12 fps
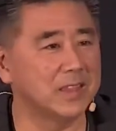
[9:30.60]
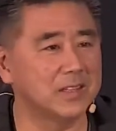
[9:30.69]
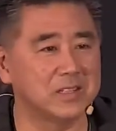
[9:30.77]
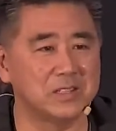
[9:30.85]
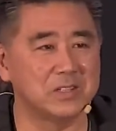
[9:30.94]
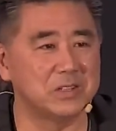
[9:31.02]

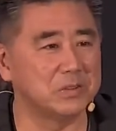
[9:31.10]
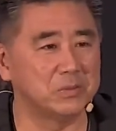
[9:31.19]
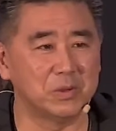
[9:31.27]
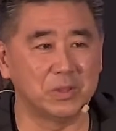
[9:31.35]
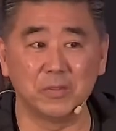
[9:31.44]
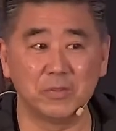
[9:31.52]
to do
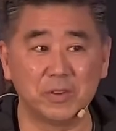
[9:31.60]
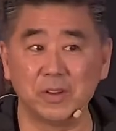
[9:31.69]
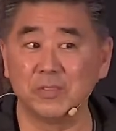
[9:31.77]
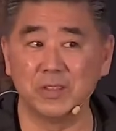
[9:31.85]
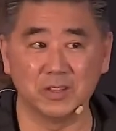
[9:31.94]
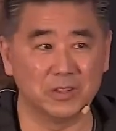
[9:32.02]
with the fear
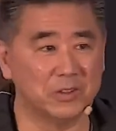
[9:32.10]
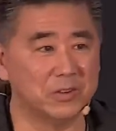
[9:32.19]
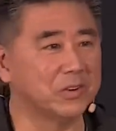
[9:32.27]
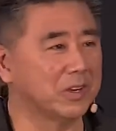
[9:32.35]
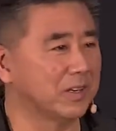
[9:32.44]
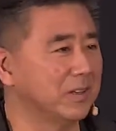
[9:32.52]
of the
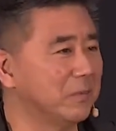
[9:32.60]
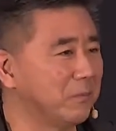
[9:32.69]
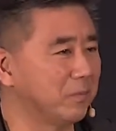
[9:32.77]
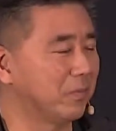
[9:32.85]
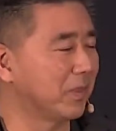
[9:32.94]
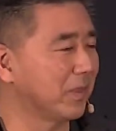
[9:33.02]
Lord.
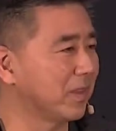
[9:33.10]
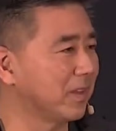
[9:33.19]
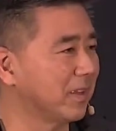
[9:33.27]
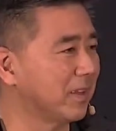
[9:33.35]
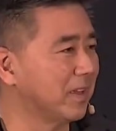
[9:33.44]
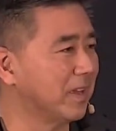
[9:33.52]

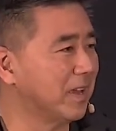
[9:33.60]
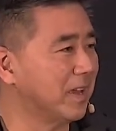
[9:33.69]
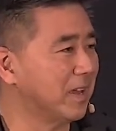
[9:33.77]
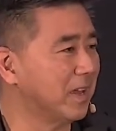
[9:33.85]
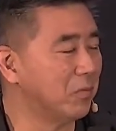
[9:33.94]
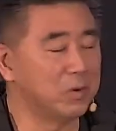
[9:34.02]

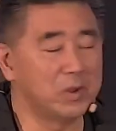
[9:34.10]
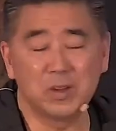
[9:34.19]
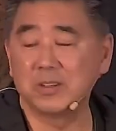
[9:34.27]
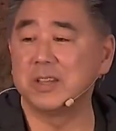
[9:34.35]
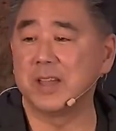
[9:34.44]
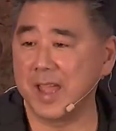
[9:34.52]
We are
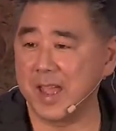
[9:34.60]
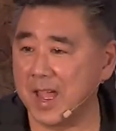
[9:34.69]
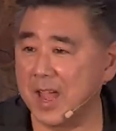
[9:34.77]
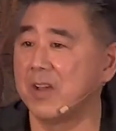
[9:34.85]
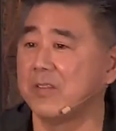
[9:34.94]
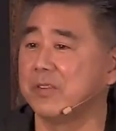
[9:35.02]
to
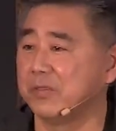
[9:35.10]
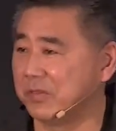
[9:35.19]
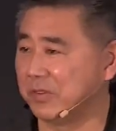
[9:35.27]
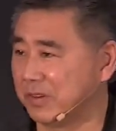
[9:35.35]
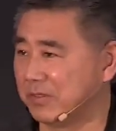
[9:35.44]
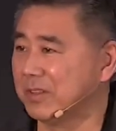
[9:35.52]
have a
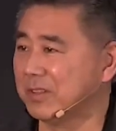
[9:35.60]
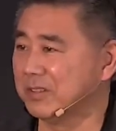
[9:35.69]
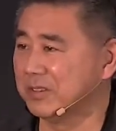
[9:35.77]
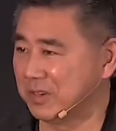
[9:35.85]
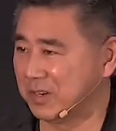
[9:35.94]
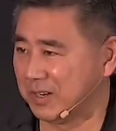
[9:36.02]
fear of the
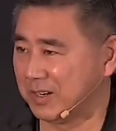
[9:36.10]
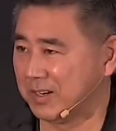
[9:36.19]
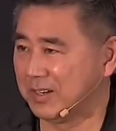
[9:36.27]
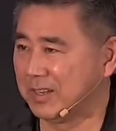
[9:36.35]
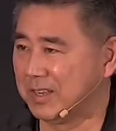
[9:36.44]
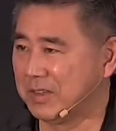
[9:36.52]
Lord,
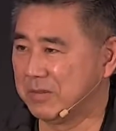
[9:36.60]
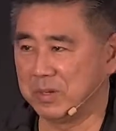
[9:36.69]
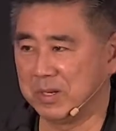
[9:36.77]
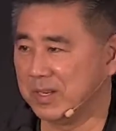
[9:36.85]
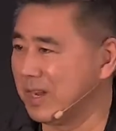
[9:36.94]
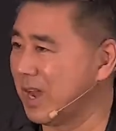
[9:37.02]

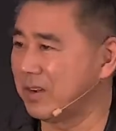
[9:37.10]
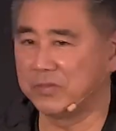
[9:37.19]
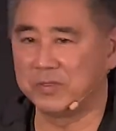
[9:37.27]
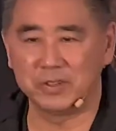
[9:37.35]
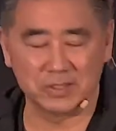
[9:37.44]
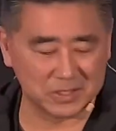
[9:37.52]
but not
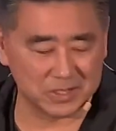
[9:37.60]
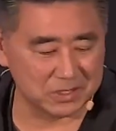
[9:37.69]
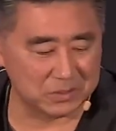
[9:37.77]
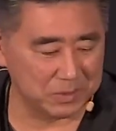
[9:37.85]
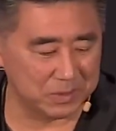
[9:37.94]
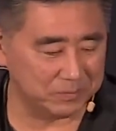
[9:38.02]
fear judgment.